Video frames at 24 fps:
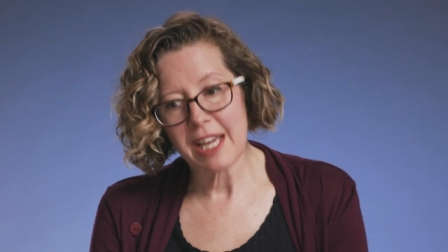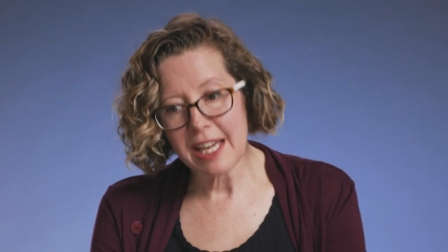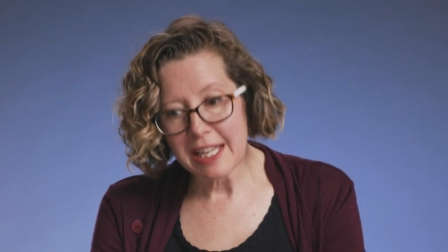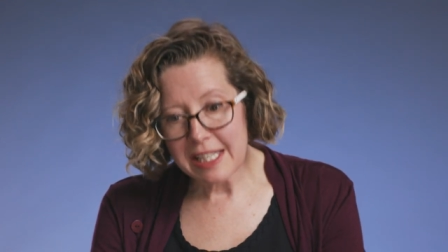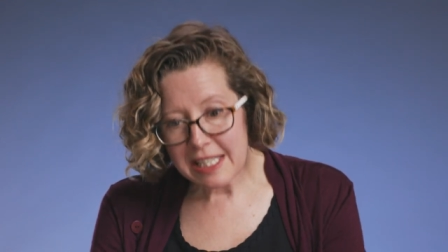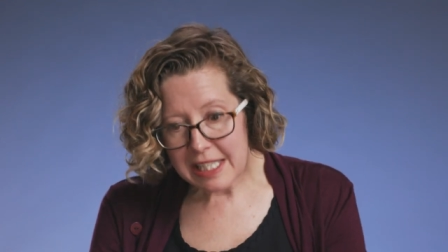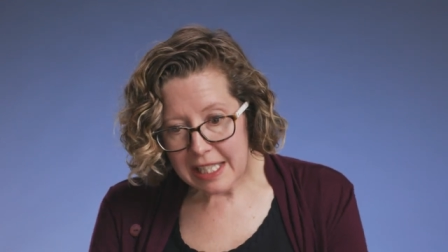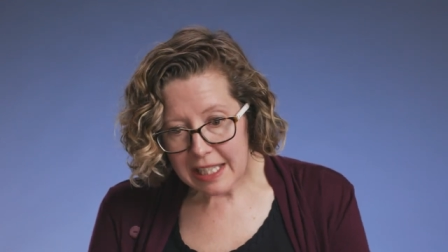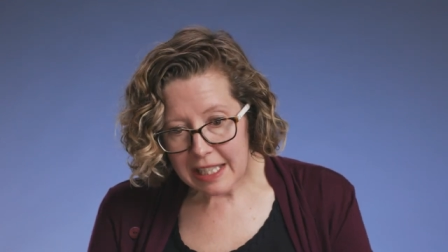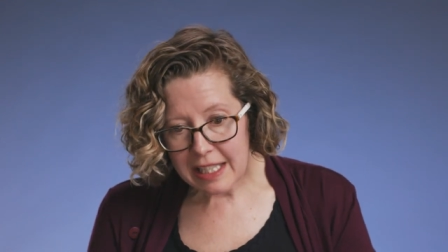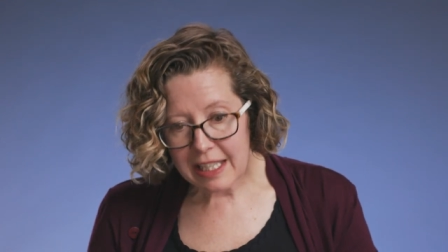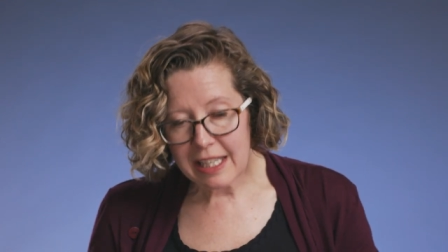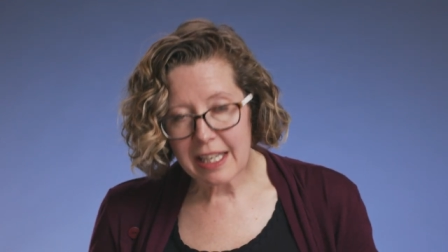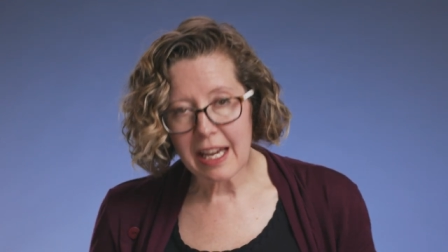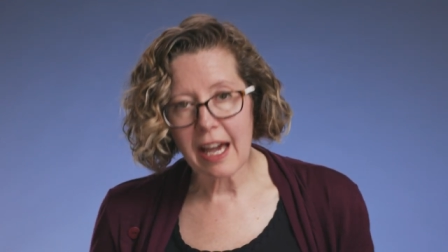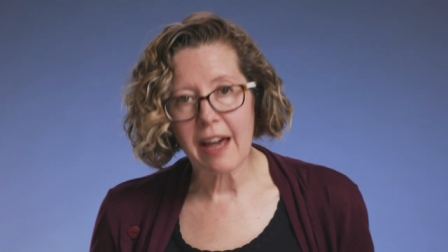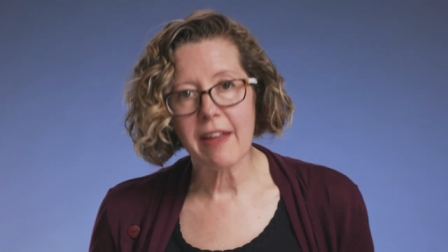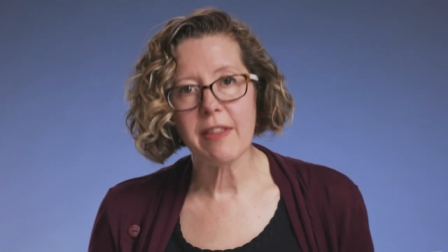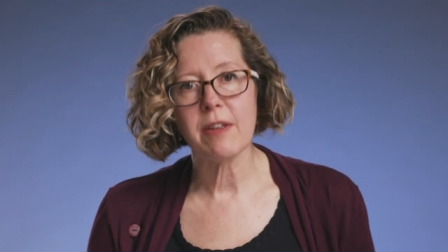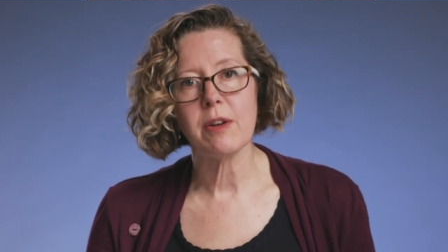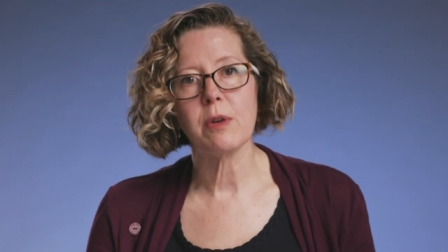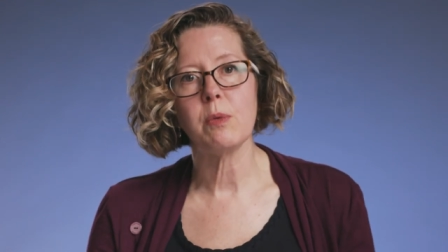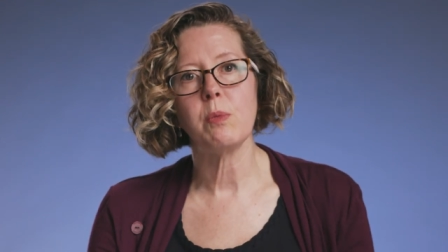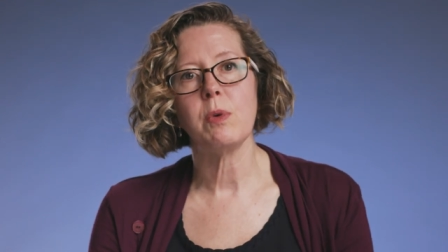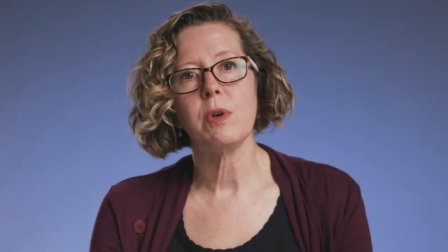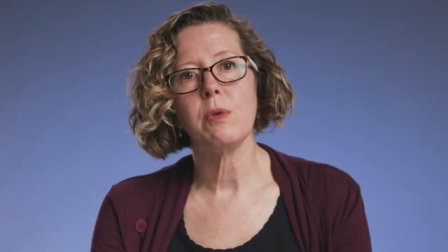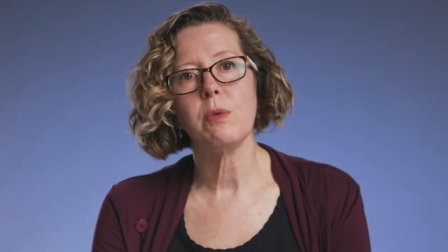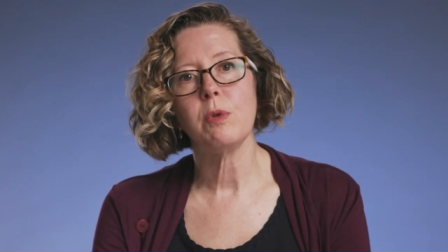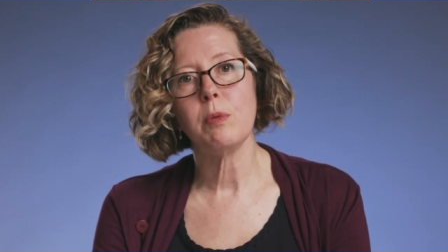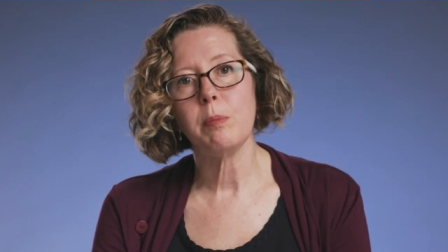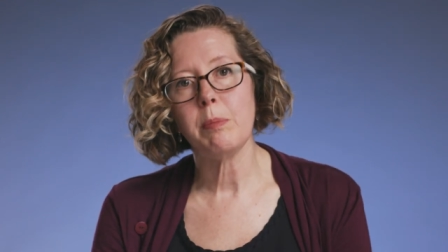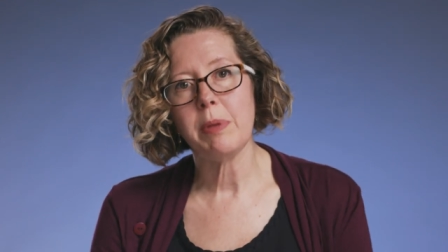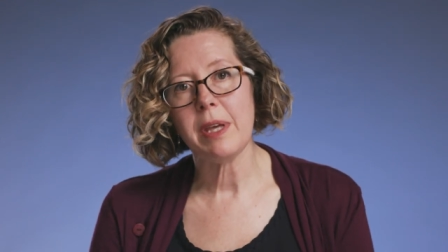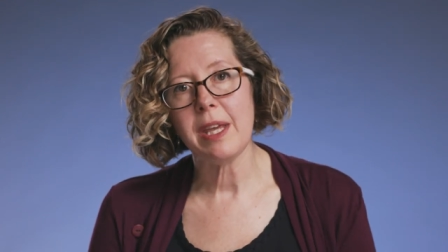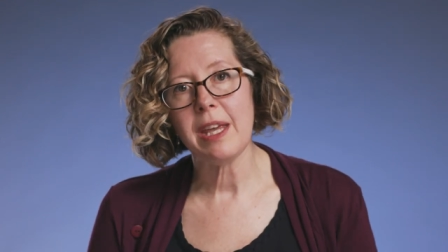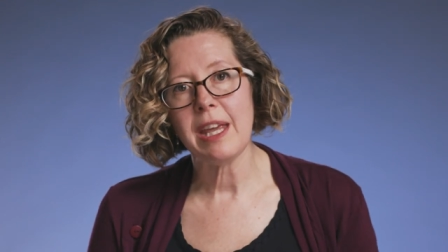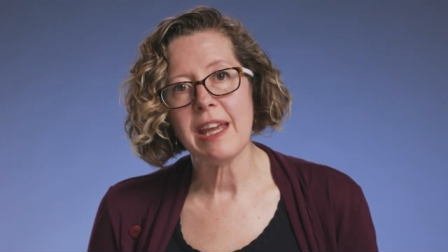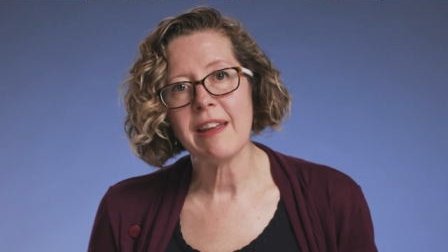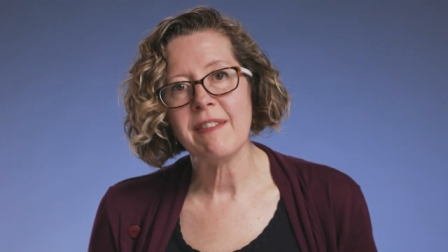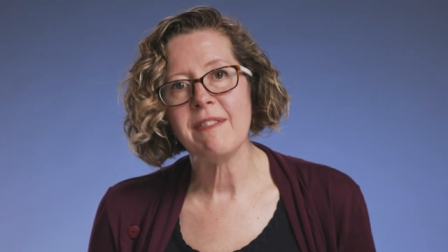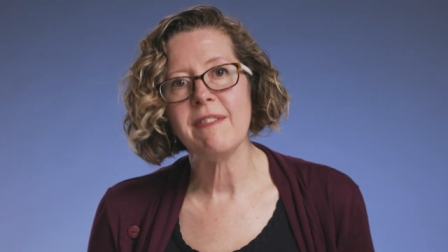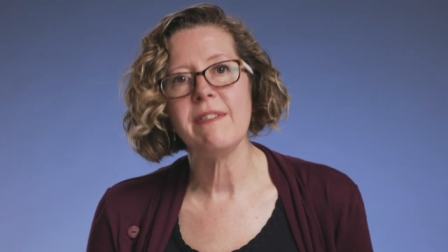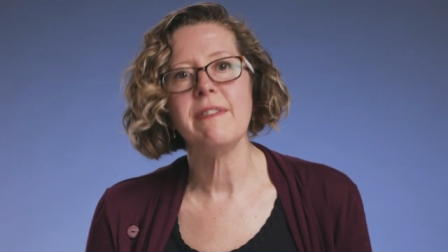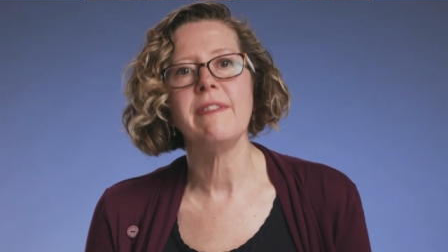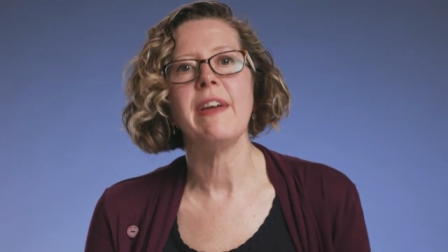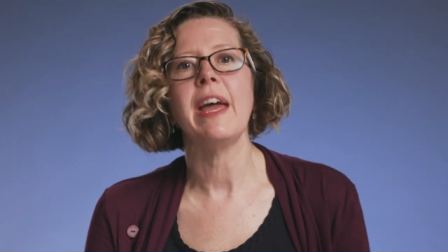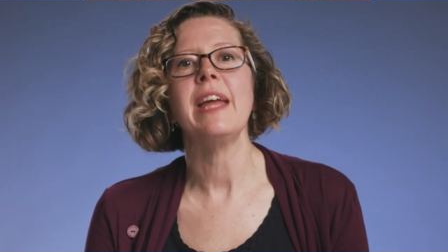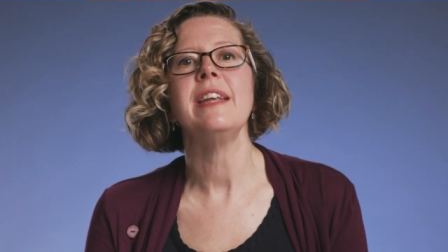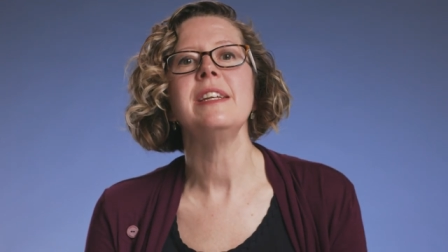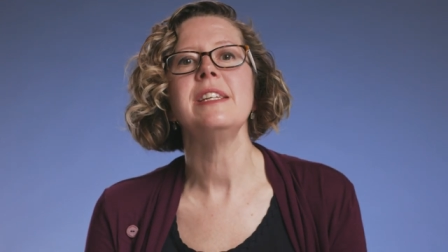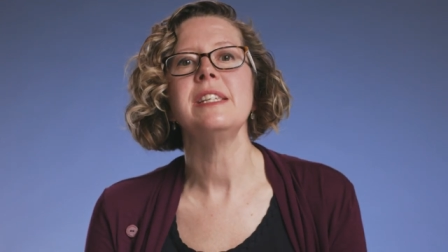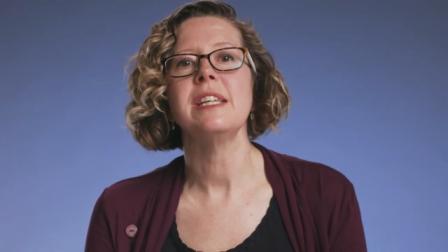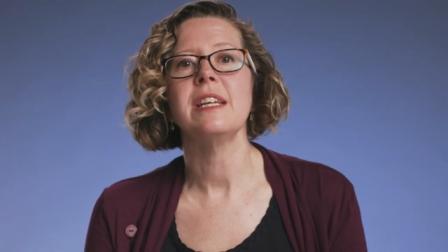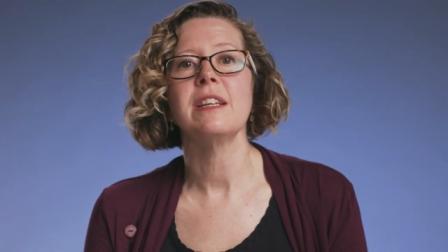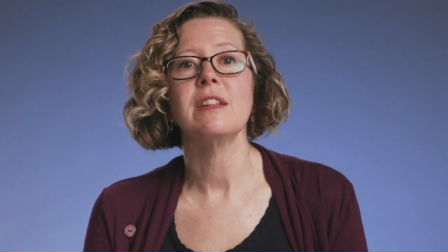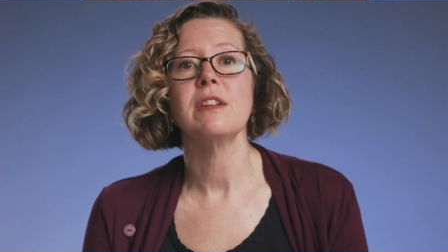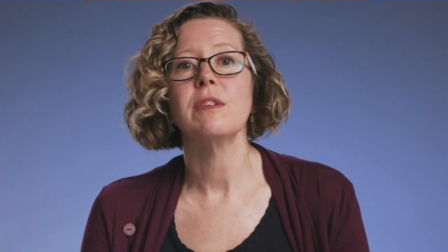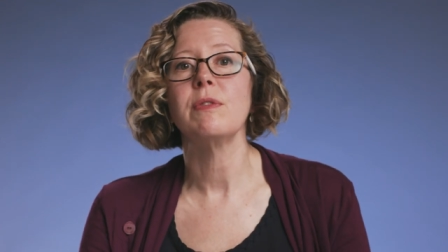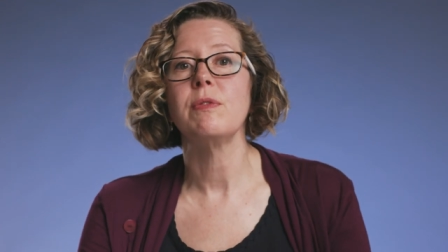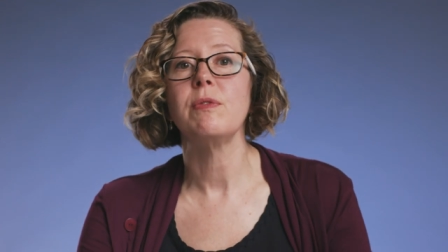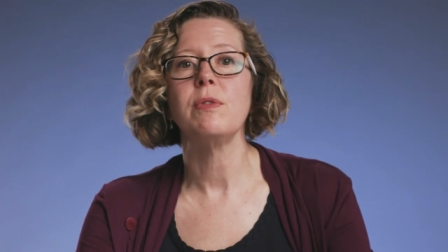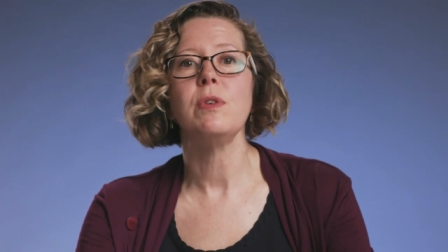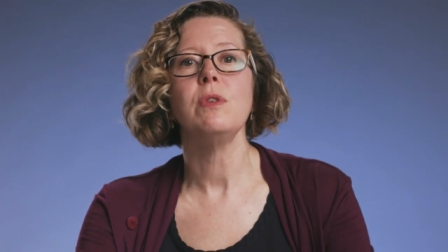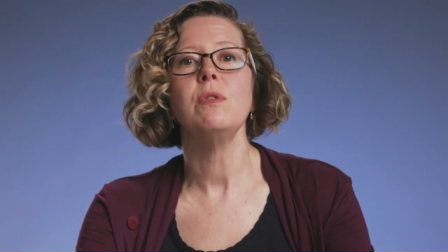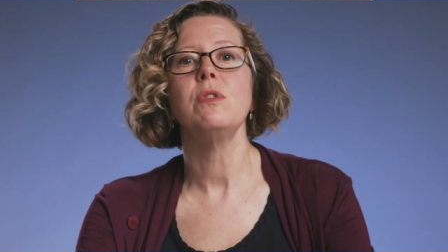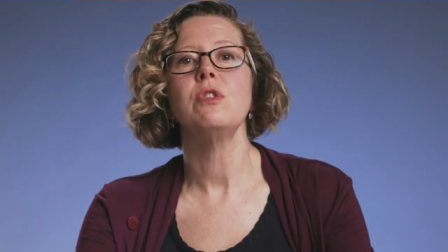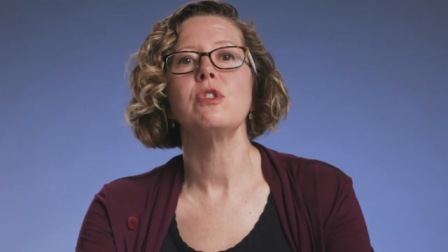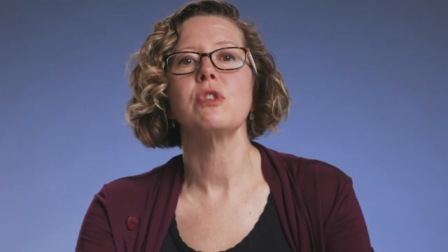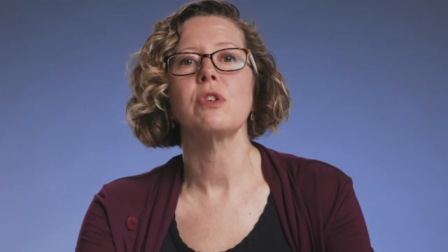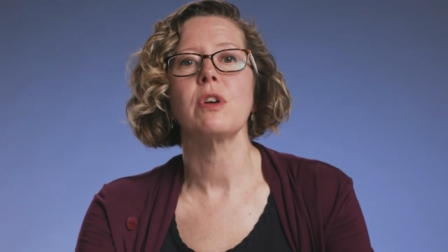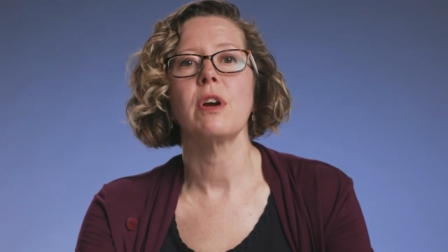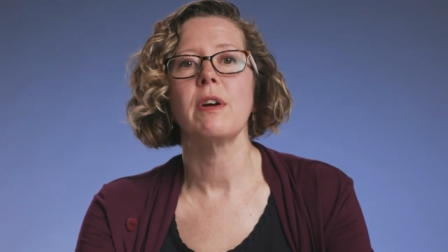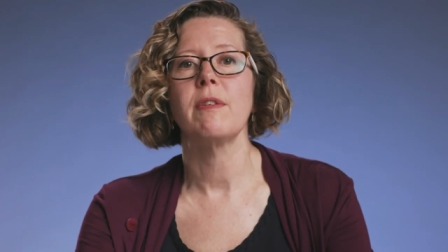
and together we will be inventing the future